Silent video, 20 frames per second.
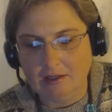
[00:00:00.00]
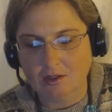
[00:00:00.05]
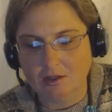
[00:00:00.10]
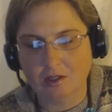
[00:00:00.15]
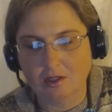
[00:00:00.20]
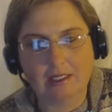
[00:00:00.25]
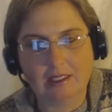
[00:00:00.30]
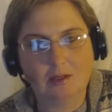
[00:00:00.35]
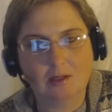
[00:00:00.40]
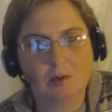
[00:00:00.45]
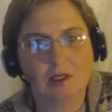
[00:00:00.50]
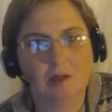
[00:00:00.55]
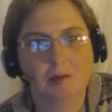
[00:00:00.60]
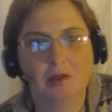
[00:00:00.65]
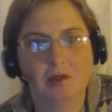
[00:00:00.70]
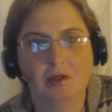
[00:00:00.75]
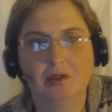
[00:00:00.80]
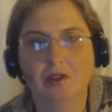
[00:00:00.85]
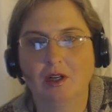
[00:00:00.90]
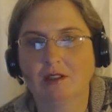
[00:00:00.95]
So that's what the
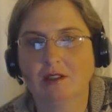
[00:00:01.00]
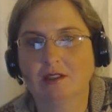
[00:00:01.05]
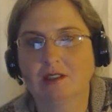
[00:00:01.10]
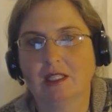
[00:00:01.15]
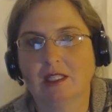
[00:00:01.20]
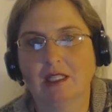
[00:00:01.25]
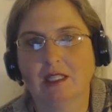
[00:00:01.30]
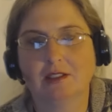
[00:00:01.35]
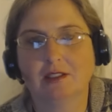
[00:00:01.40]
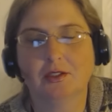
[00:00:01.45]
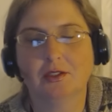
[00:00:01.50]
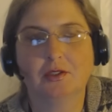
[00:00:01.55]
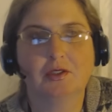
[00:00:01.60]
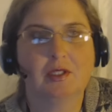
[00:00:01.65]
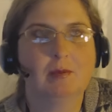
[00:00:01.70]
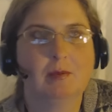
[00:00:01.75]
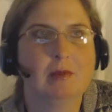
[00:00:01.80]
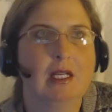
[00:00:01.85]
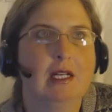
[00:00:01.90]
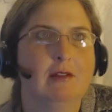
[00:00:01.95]
Moon card says. There's
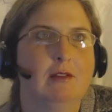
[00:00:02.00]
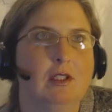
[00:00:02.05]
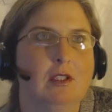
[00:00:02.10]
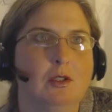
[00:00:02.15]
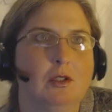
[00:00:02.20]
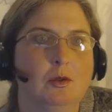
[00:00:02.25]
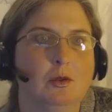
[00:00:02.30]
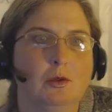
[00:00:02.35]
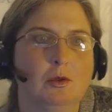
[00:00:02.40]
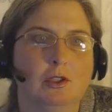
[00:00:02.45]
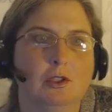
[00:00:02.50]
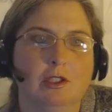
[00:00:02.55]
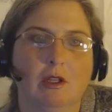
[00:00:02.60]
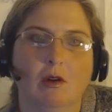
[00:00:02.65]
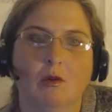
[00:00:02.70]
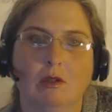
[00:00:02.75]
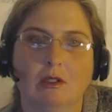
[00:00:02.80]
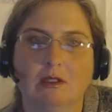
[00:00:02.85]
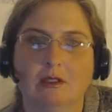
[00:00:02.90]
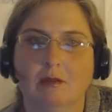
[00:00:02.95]
some kind of
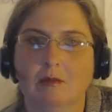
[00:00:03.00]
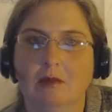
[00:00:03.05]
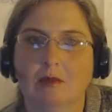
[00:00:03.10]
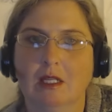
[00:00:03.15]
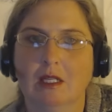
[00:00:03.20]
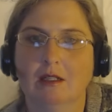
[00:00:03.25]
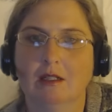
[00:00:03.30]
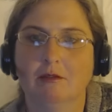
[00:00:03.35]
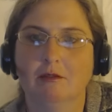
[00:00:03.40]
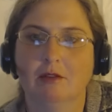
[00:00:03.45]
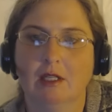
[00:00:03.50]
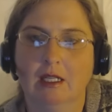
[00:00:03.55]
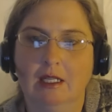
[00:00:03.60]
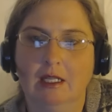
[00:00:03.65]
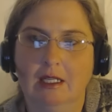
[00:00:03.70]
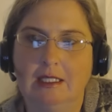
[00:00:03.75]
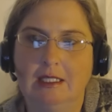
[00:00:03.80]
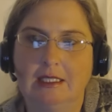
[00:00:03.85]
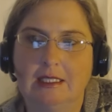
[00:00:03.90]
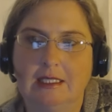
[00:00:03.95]
illusion or some kind of
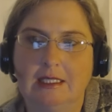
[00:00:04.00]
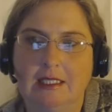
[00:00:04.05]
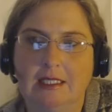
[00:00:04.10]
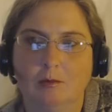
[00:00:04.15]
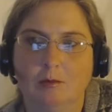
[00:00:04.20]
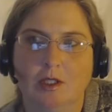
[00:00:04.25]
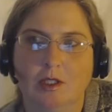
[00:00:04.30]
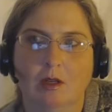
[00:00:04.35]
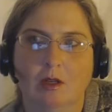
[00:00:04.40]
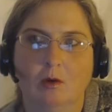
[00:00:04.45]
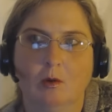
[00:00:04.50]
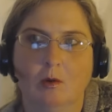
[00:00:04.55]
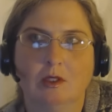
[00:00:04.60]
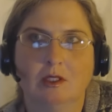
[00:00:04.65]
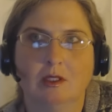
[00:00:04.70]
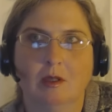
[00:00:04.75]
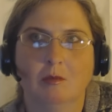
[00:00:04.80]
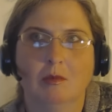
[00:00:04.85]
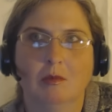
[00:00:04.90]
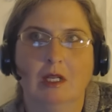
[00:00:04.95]
deception
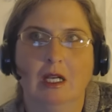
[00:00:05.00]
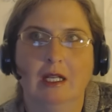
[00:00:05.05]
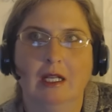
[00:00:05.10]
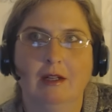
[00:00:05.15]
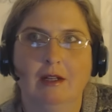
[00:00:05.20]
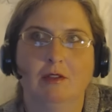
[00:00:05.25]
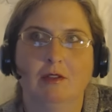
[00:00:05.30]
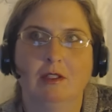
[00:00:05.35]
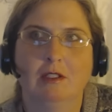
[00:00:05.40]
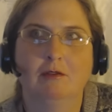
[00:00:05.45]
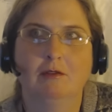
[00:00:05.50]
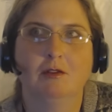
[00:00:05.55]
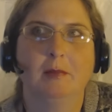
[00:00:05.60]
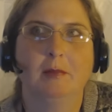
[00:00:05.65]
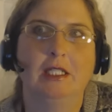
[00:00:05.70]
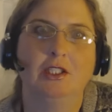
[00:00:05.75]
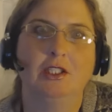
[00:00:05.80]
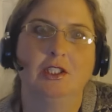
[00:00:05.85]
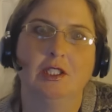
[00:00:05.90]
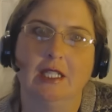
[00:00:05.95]
or some kind of
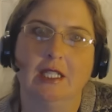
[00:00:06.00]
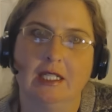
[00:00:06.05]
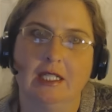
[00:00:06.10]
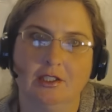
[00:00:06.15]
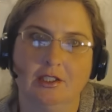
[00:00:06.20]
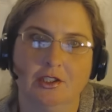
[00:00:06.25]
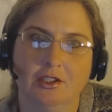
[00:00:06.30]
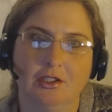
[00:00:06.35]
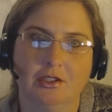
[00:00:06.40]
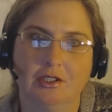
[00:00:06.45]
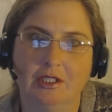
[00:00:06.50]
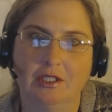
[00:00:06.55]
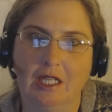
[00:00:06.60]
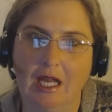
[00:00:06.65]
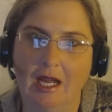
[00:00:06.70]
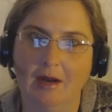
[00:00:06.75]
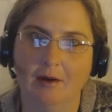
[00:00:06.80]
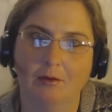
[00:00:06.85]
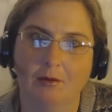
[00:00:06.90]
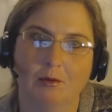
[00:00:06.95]
information that's just
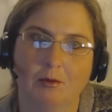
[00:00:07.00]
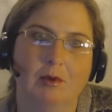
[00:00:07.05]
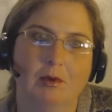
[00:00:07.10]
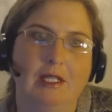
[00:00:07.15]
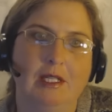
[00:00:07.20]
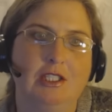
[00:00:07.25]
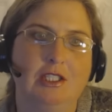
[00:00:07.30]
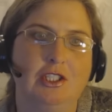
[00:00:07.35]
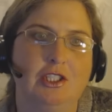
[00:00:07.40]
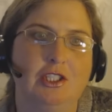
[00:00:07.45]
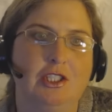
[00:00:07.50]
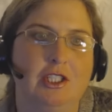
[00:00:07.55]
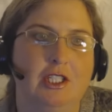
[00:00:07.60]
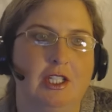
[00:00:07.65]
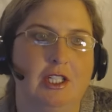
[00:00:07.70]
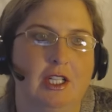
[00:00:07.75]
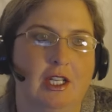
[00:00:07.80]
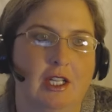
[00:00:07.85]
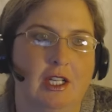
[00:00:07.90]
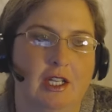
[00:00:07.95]
not
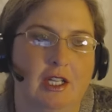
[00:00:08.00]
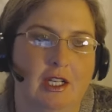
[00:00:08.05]
reached